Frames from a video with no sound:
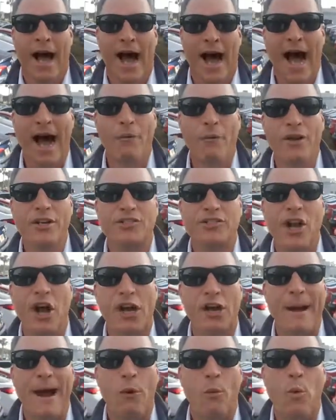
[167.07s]
I want to talk
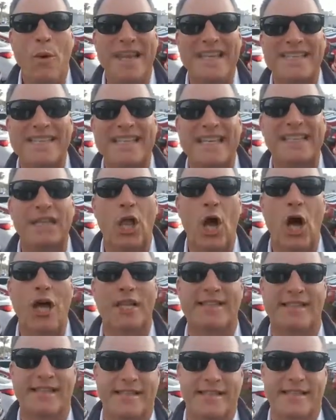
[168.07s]
about wins and
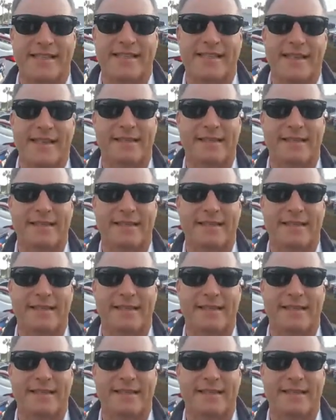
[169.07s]
losses.